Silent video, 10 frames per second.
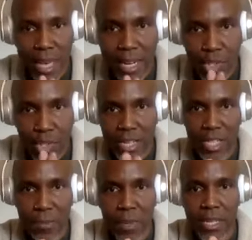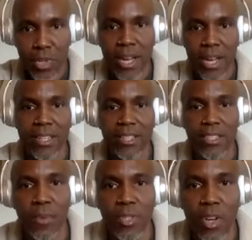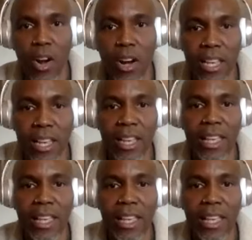penetrate and speak directly to someone's heart,